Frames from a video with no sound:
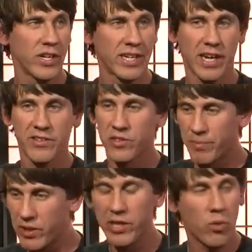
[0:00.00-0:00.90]
Like mm-hmm. it should
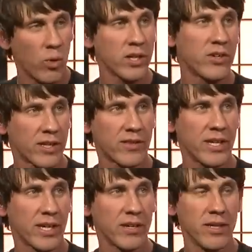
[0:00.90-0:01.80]
be like a one click
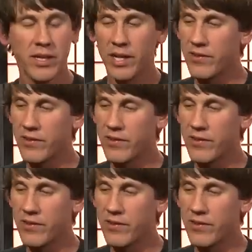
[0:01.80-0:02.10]
thing. Mm-hmm.